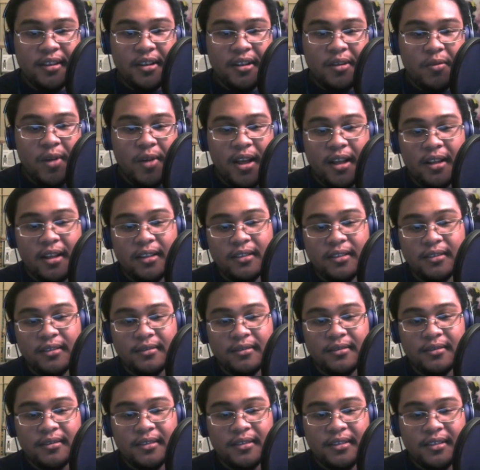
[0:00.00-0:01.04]
Well,
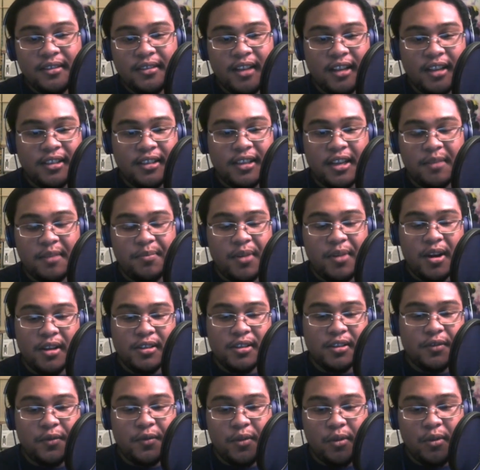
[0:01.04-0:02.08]
Natsuki
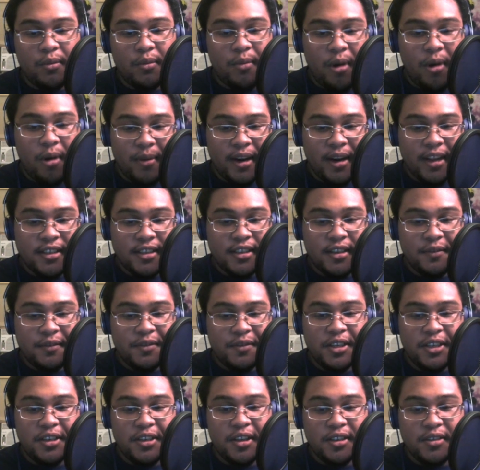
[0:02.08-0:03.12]
pauses for a moment as if
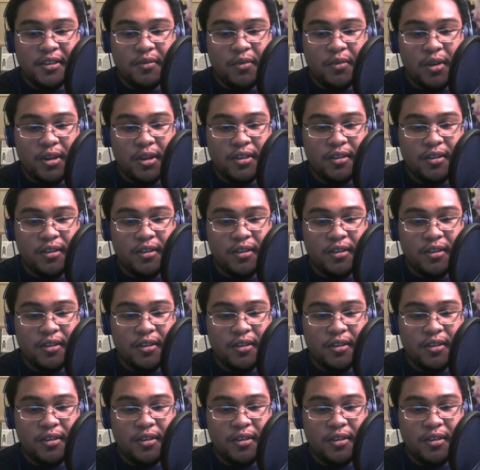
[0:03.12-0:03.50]
she doesn't want